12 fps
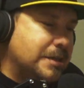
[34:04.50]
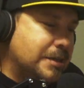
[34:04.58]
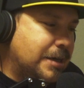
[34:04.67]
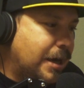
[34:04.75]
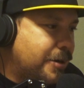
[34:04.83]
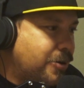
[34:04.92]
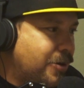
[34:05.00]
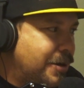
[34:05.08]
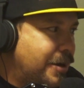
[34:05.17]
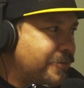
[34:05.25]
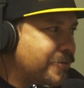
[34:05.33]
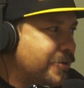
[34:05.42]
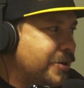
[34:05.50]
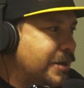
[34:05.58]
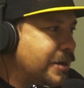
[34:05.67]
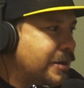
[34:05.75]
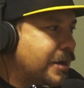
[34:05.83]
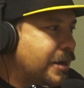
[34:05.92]
Yeah, no, and I feel you.
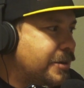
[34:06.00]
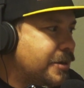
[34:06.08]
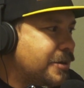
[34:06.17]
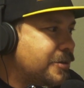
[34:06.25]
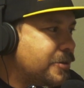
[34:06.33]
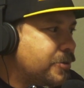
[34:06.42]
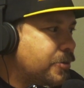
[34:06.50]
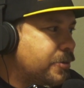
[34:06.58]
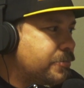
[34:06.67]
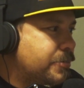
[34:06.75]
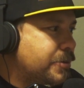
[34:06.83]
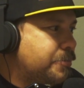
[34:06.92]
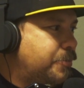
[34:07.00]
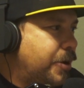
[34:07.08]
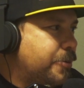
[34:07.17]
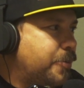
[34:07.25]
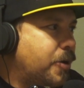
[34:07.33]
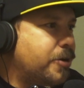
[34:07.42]
And like I think the
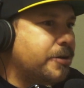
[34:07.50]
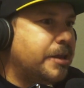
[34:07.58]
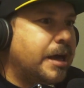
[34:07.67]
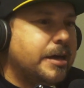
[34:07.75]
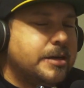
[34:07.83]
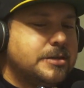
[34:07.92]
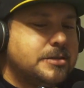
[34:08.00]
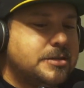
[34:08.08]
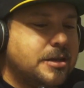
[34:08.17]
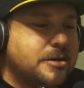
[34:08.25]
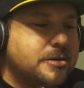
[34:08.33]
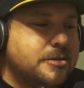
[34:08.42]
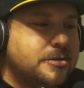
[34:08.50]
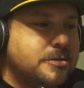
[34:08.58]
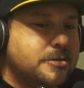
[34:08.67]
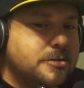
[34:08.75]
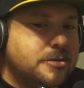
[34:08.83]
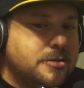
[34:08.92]
better part of that is the
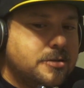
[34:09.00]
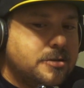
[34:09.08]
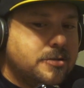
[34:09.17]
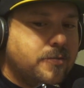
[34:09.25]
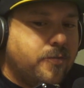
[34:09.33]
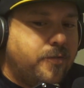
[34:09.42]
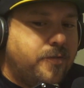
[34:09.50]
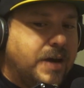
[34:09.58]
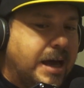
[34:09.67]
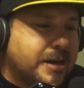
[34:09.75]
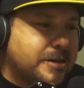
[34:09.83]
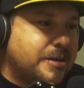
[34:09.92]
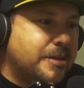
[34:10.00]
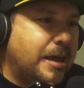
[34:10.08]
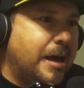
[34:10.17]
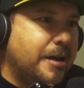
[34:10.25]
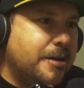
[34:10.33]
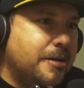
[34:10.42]
fact
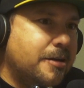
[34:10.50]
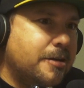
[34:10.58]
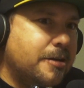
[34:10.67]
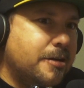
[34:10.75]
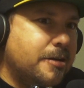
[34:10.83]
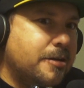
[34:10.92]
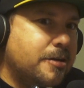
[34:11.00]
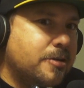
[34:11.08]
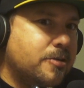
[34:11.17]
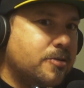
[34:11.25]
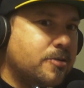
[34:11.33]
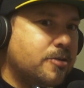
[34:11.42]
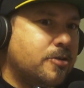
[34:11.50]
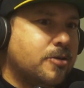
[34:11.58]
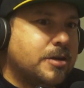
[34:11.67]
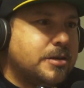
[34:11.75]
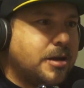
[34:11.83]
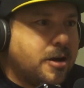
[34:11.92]
that
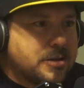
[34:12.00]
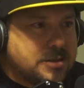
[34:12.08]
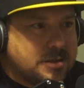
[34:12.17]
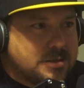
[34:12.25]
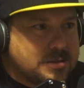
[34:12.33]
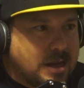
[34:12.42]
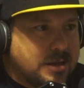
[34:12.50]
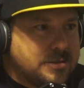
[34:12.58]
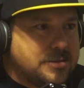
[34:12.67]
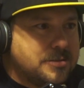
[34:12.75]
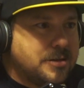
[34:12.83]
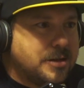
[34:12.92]
you can talk to these guys.